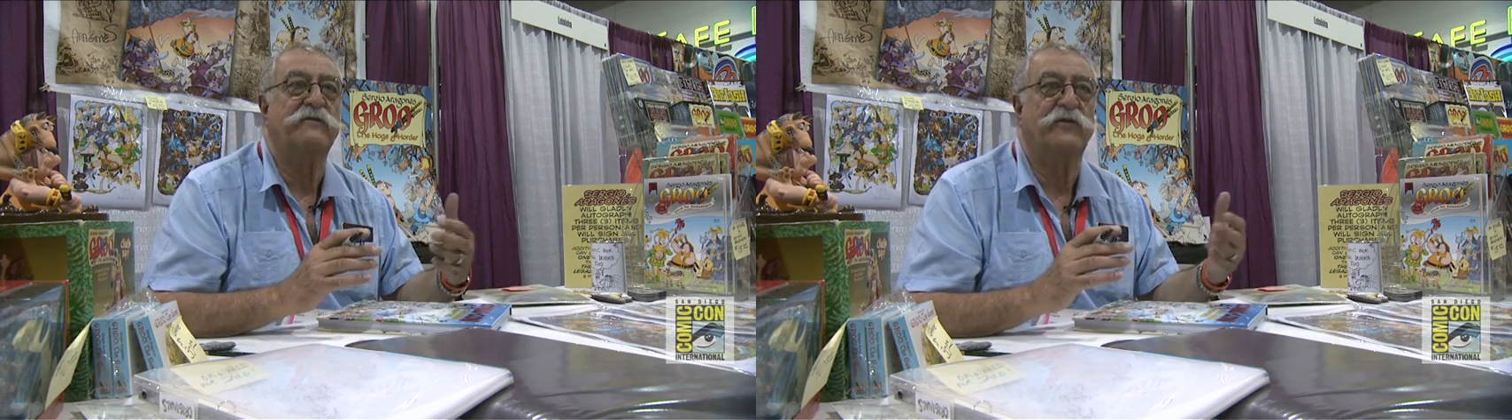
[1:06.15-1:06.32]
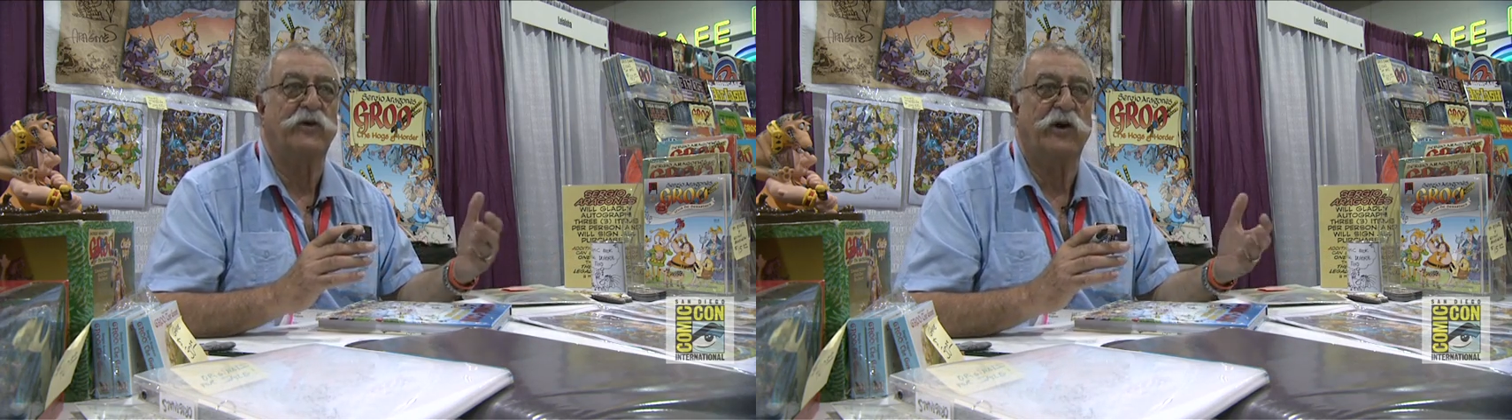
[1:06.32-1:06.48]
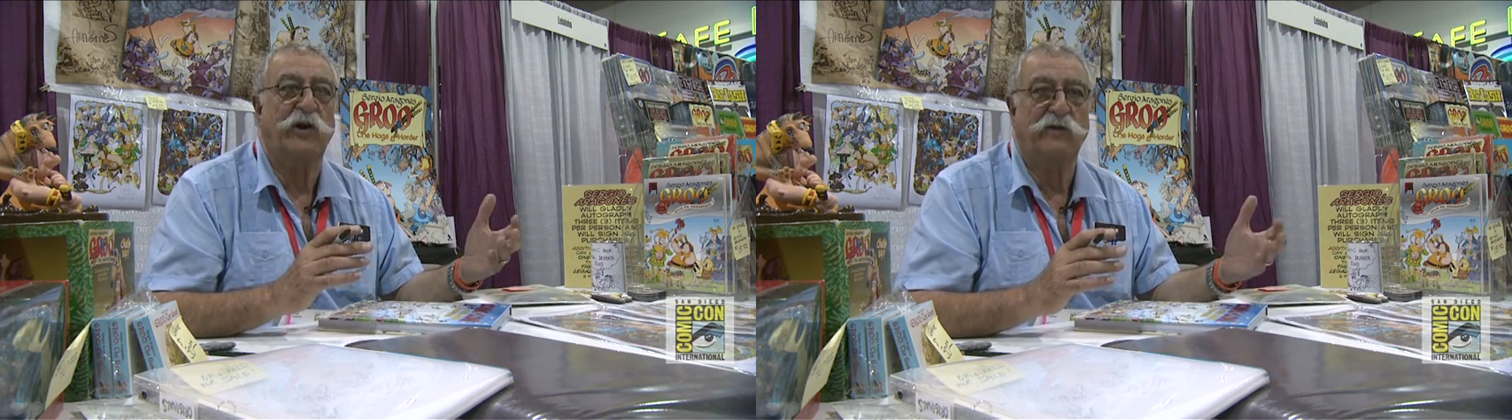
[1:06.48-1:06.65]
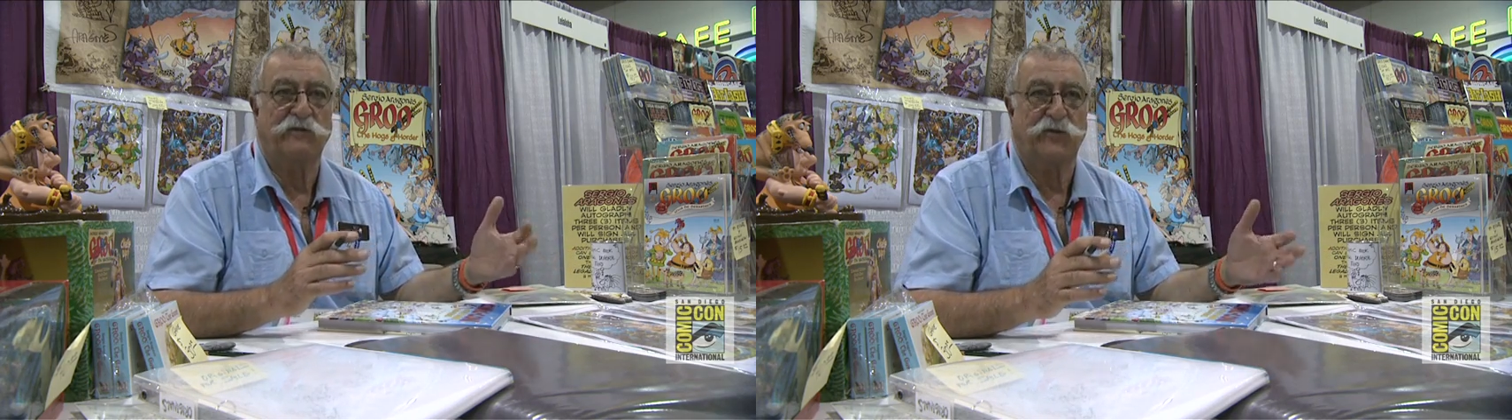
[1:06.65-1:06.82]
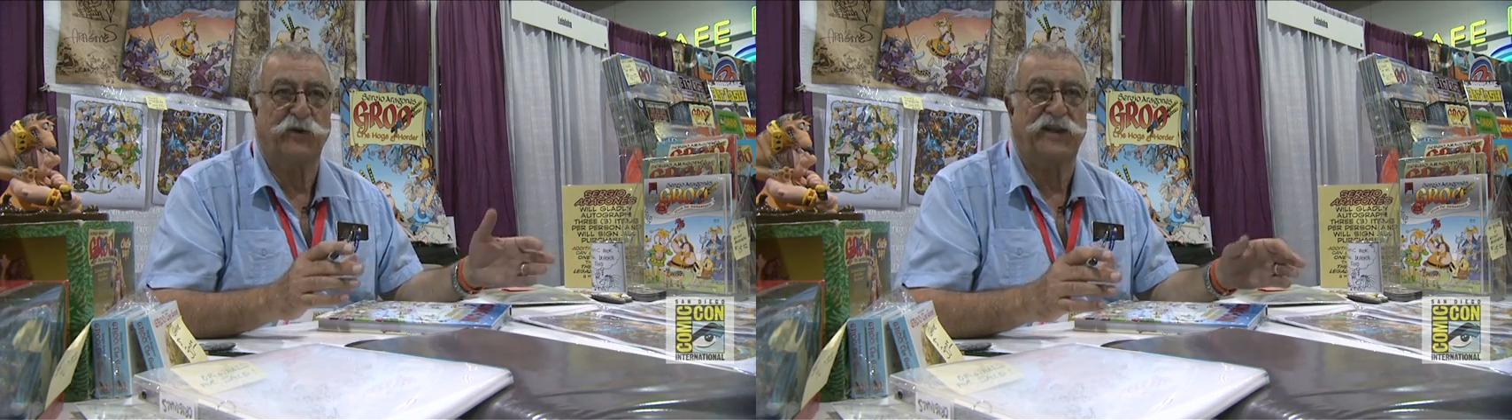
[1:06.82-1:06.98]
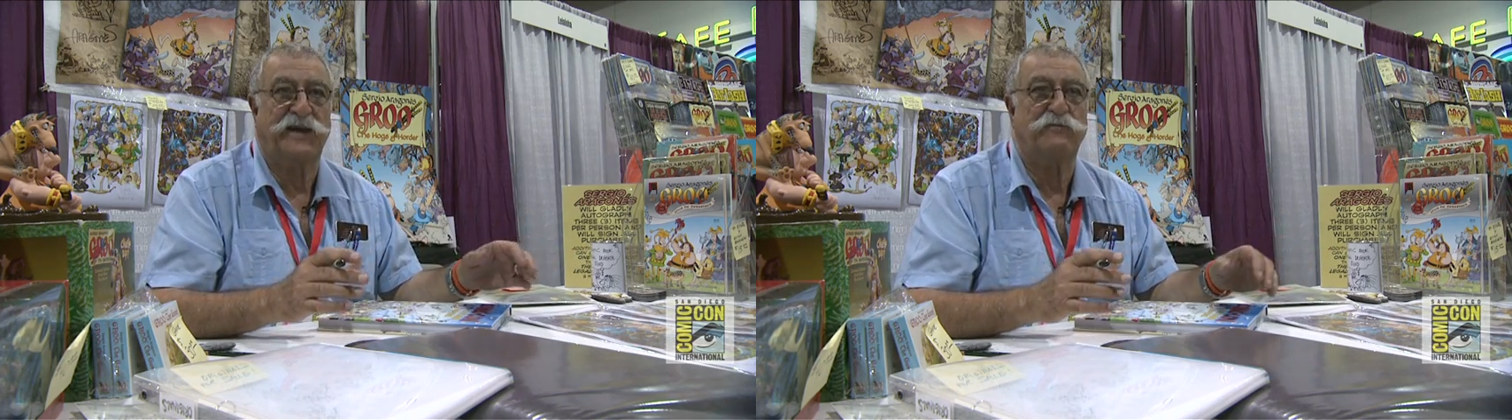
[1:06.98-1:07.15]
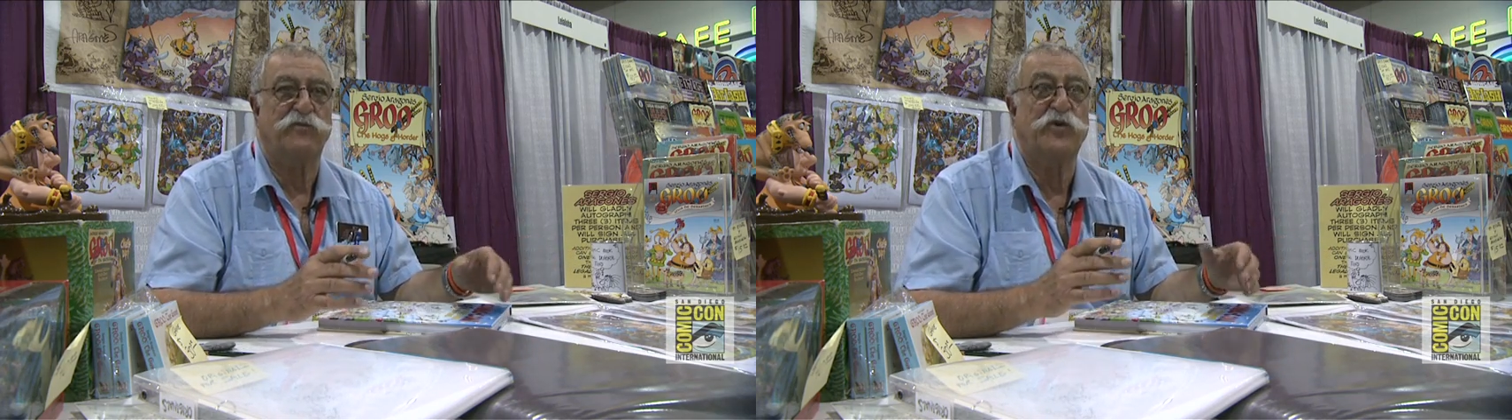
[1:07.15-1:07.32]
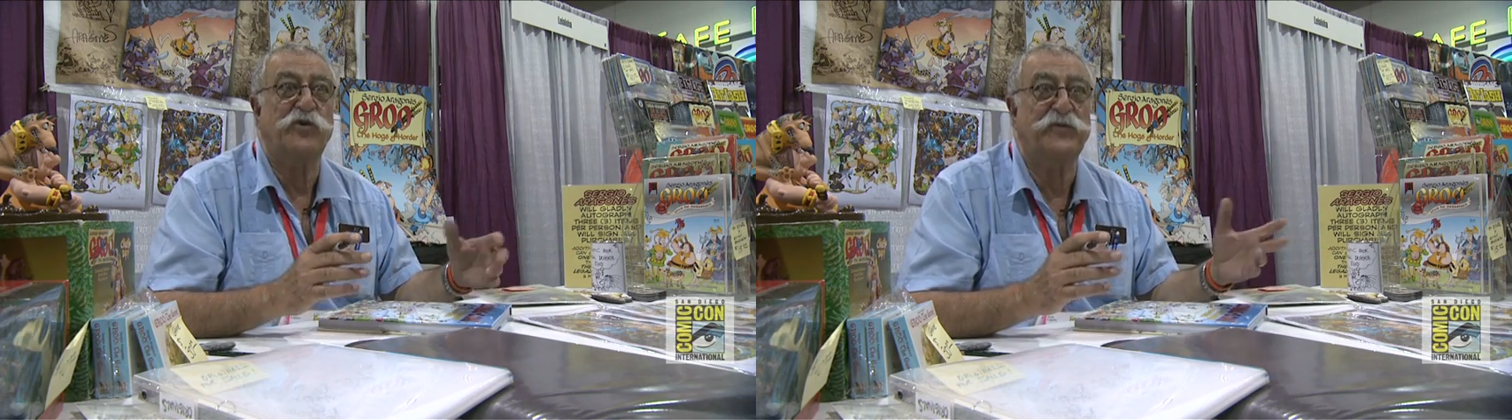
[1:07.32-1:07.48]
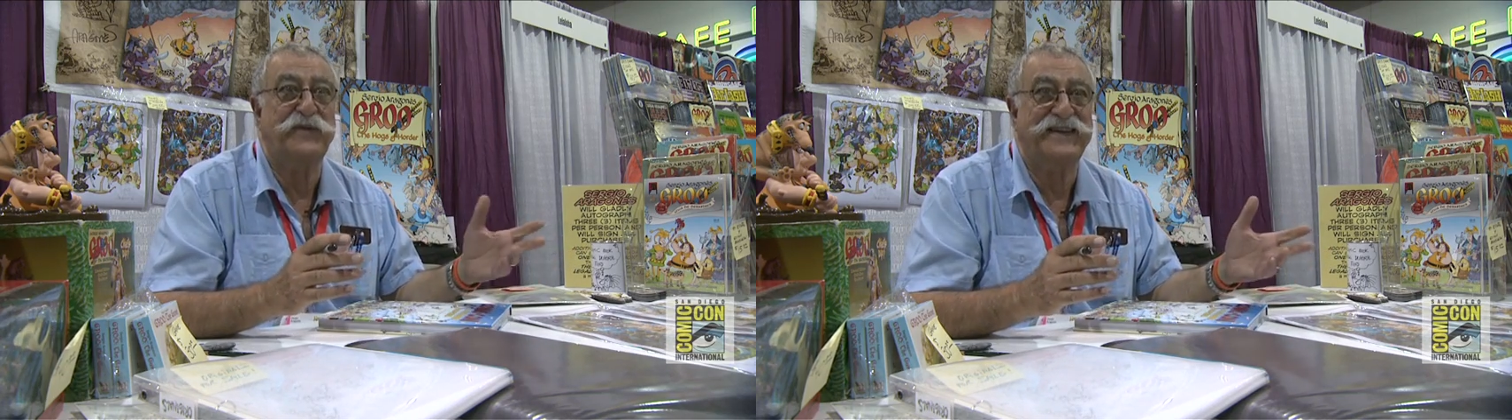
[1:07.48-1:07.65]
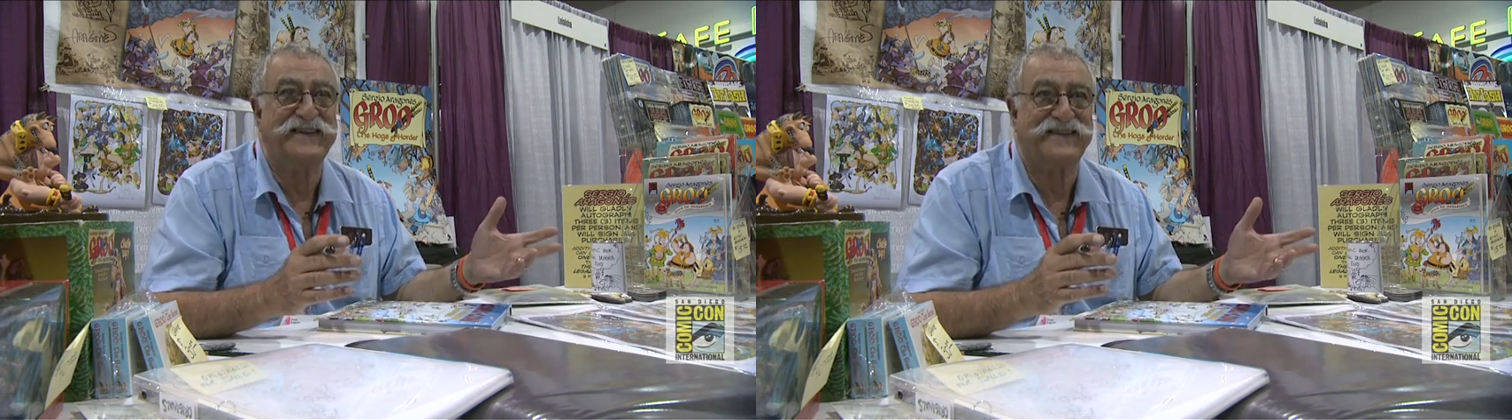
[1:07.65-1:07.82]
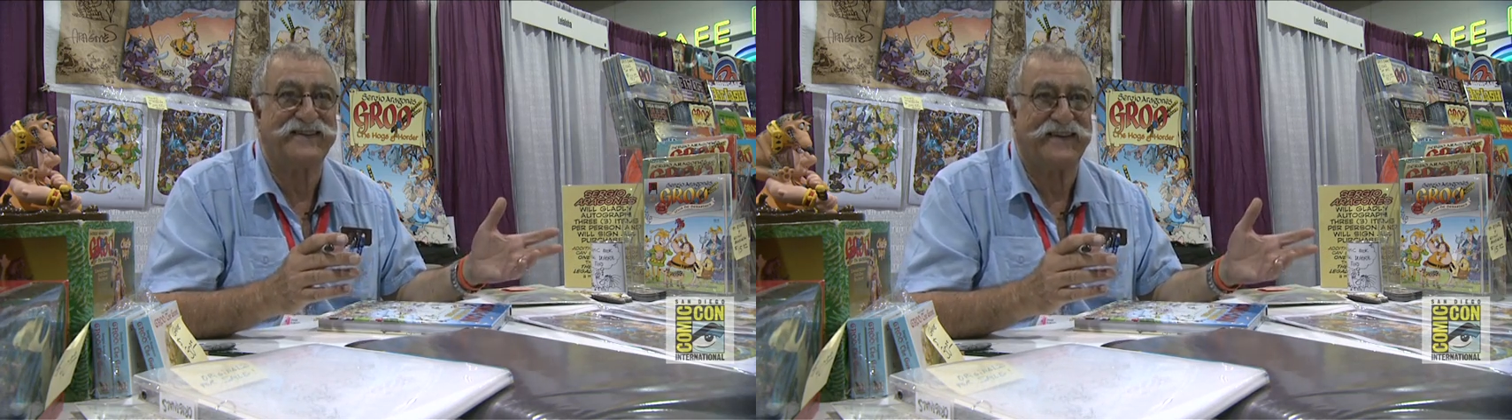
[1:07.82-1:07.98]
involved with the movies,